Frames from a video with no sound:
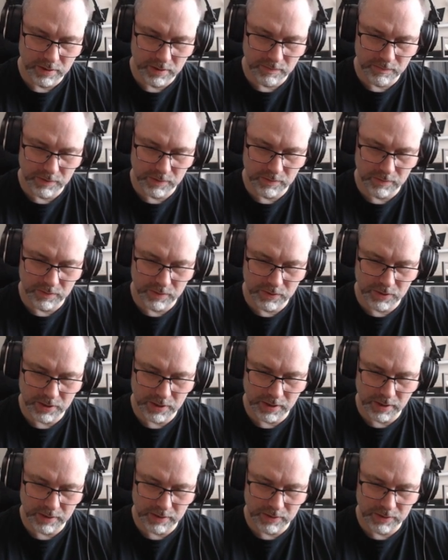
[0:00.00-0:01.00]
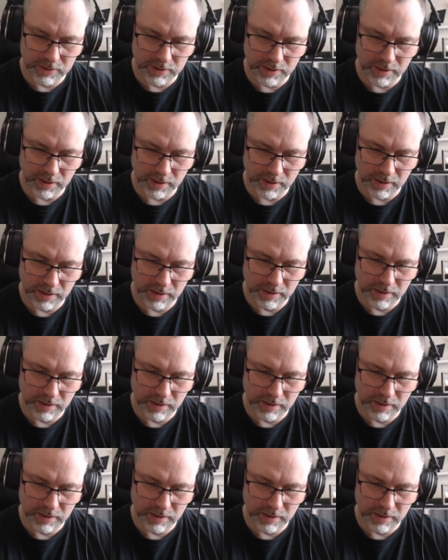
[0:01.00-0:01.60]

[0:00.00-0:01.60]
We'll do the T N T.